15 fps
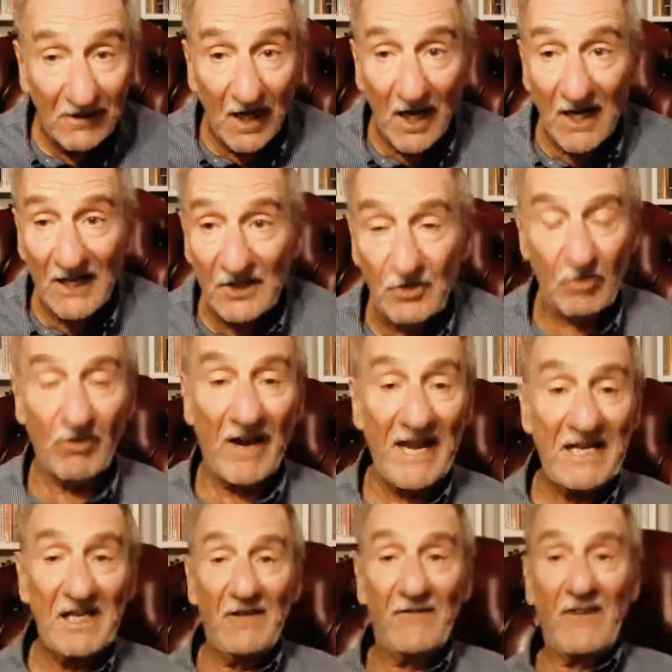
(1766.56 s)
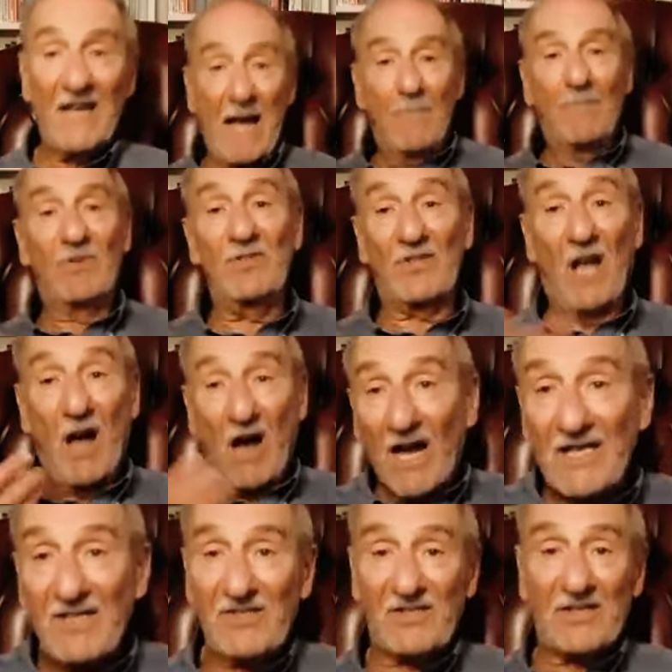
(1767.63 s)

It's great if it happens. I